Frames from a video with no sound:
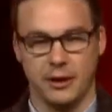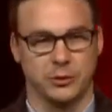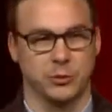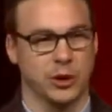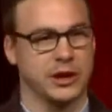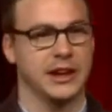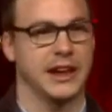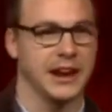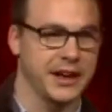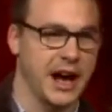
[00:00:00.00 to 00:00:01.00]
I was
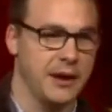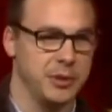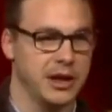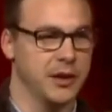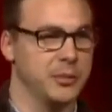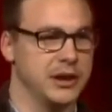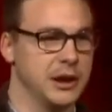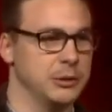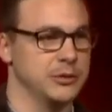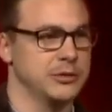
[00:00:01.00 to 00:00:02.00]
working at a copy company.
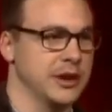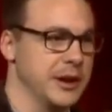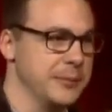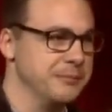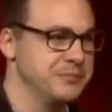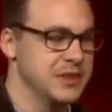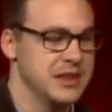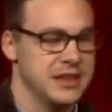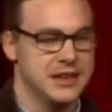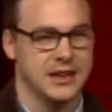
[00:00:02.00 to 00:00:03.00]
I was
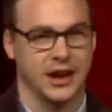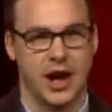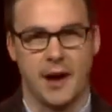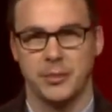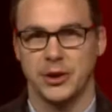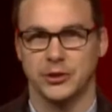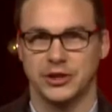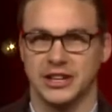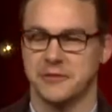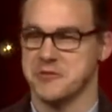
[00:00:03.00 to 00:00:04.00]
a copier
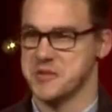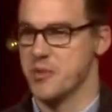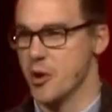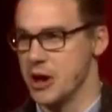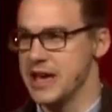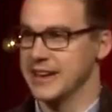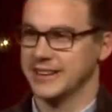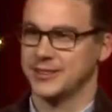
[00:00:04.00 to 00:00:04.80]
delivery boy.